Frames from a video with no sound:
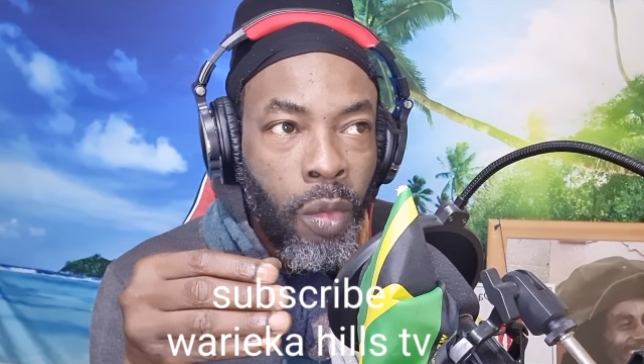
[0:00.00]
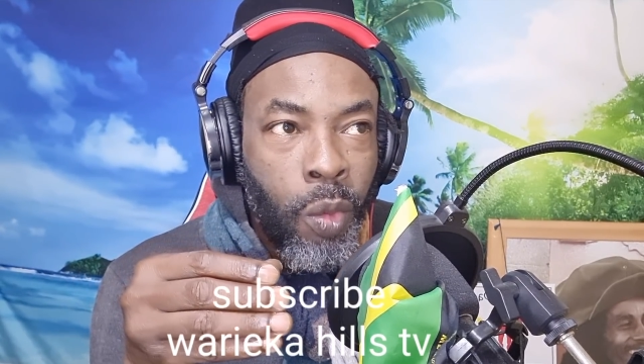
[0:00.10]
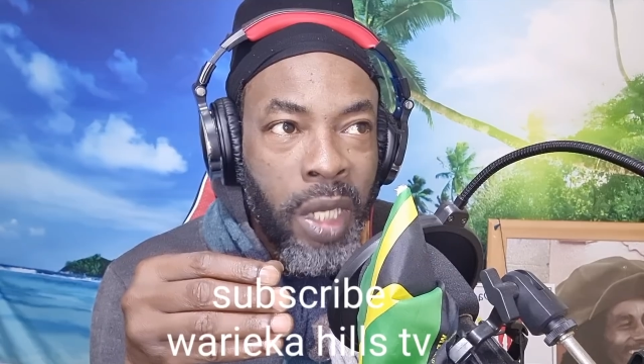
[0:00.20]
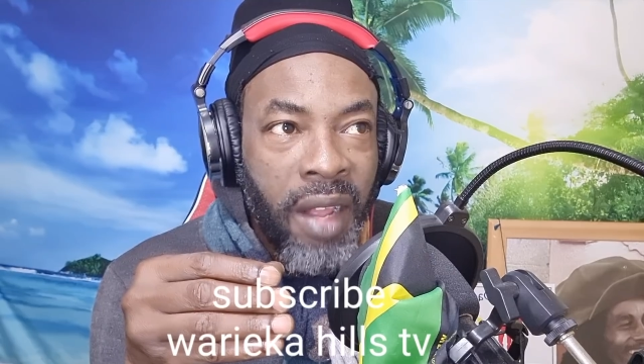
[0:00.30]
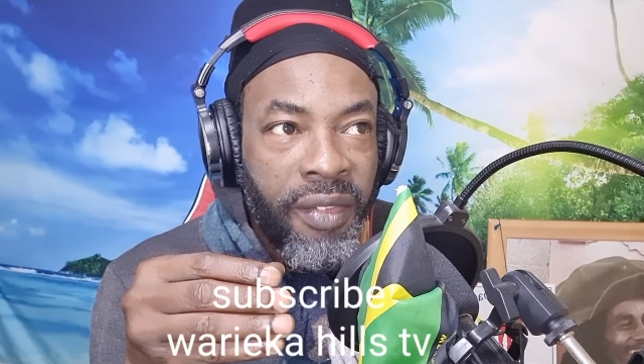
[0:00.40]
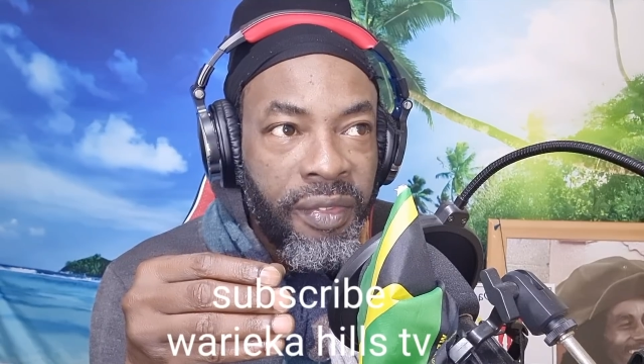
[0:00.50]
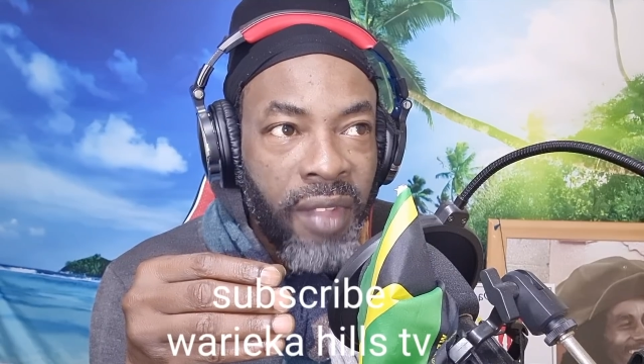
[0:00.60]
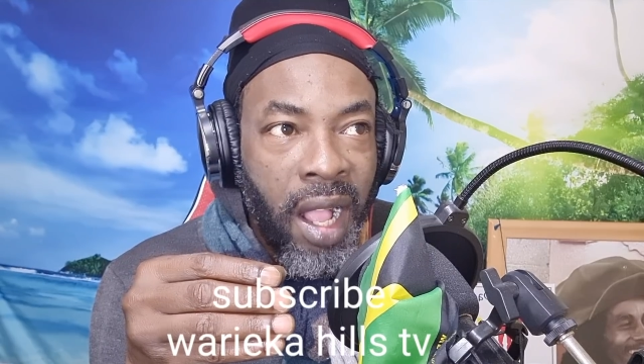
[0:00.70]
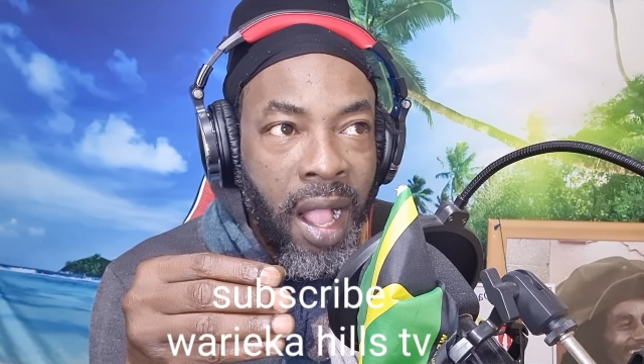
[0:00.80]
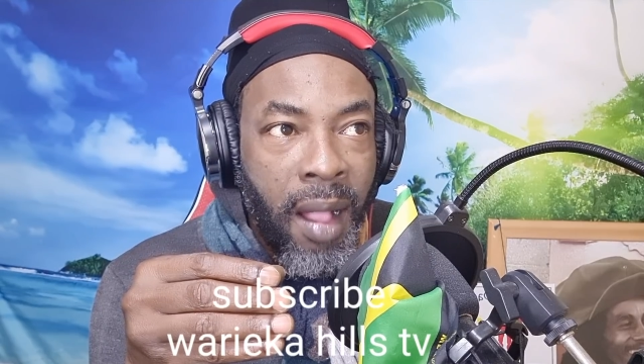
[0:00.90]
would have
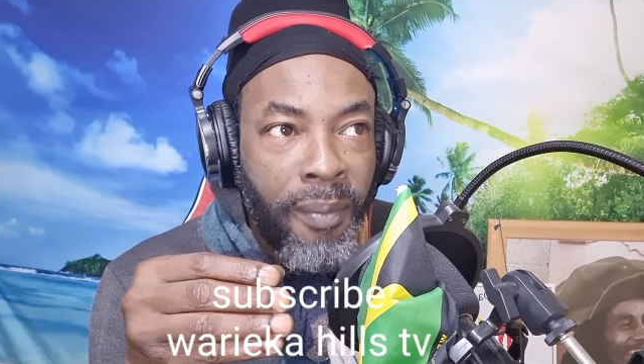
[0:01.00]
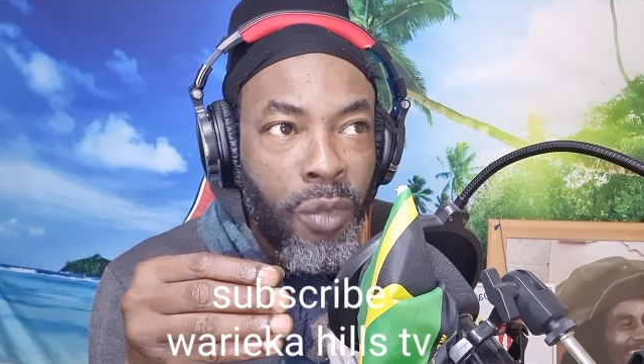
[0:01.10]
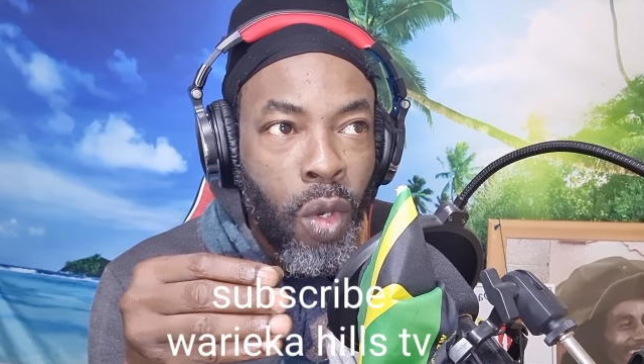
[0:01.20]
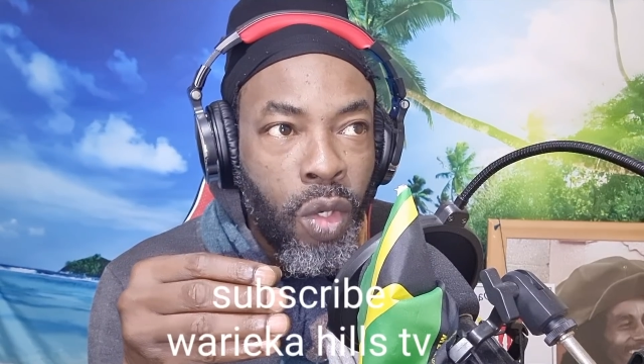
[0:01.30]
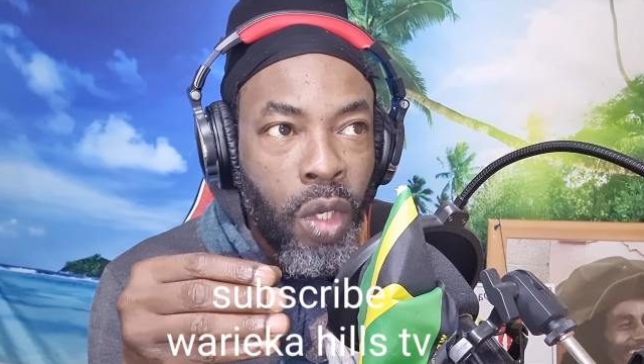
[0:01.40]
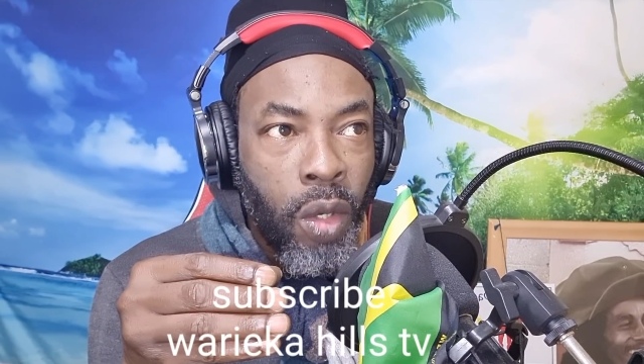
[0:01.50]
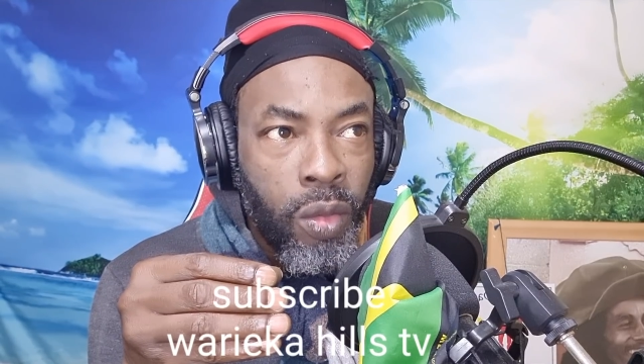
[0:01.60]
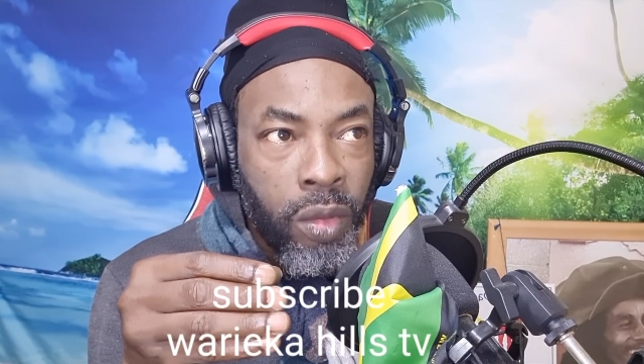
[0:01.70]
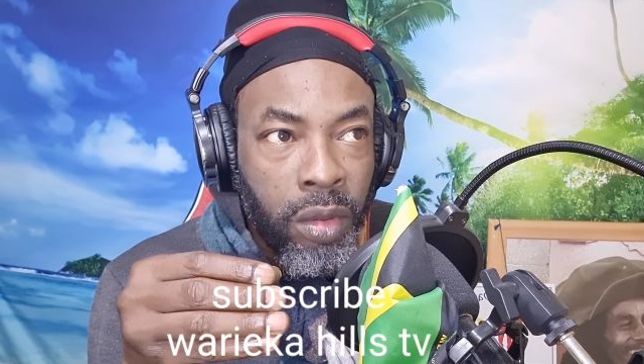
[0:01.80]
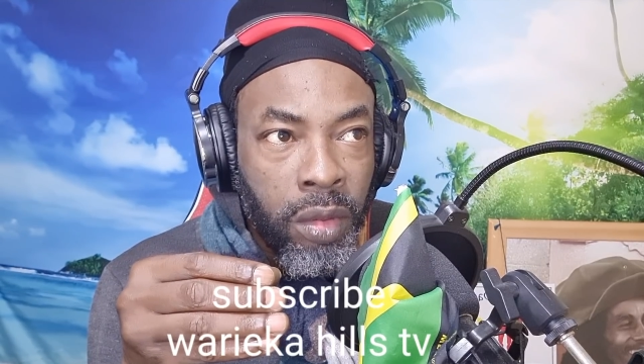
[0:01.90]
no
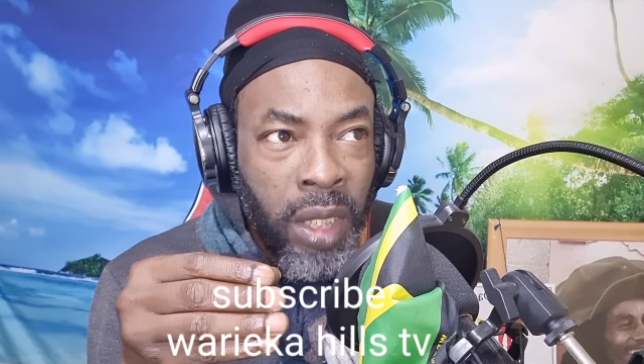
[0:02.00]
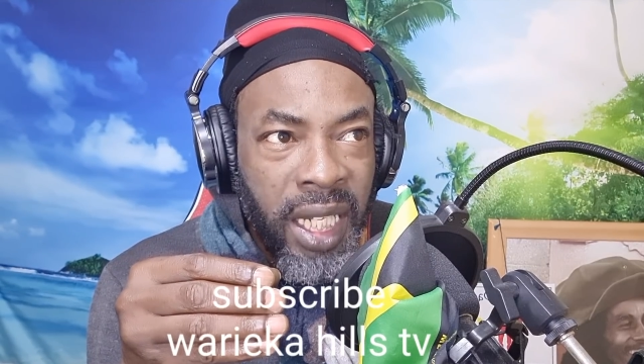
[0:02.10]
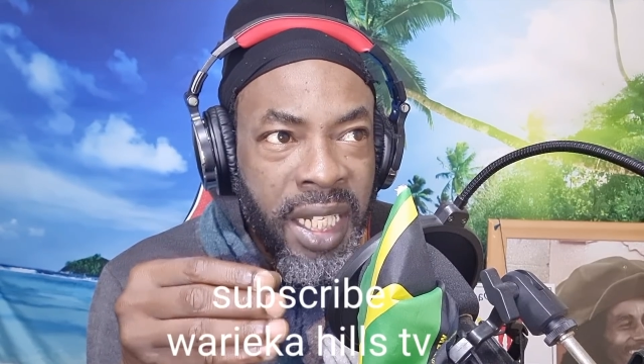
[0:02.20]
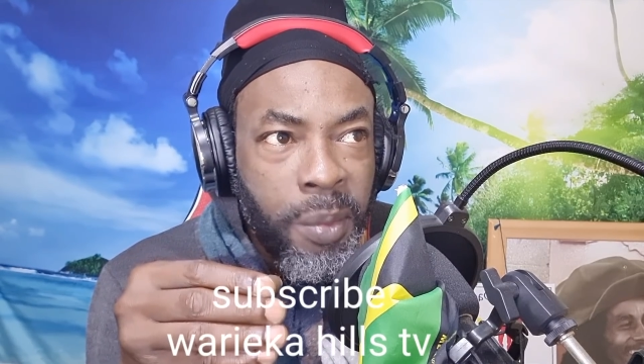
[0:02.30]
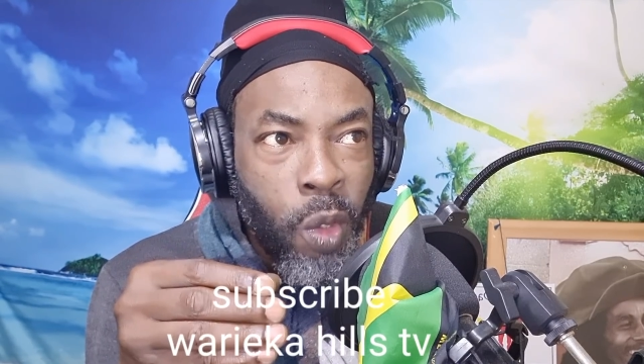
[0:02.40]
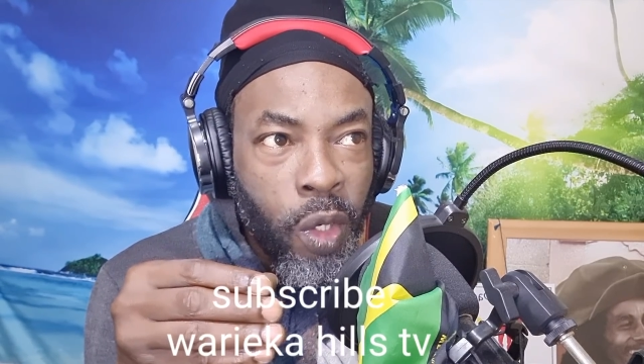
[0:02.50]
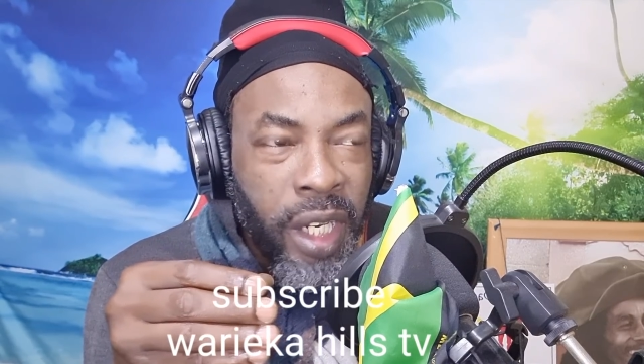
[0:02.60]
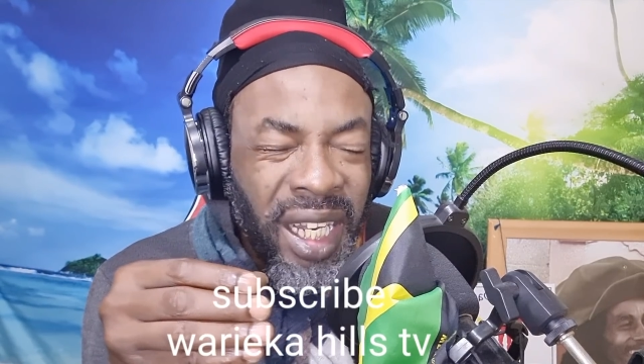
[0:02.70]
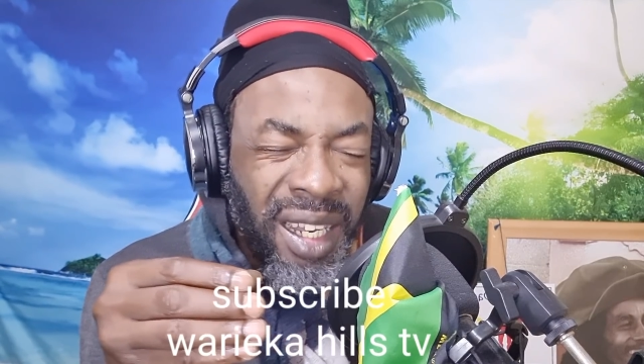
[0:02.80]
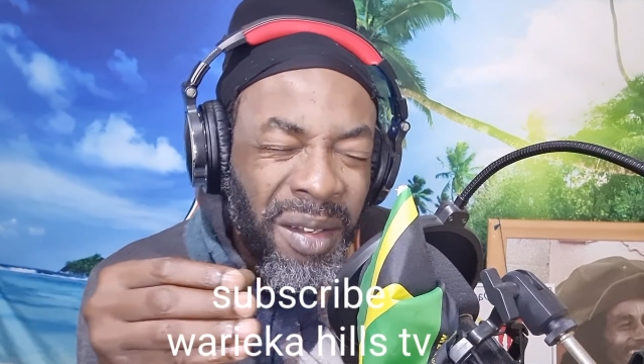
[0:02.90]
doubt is more,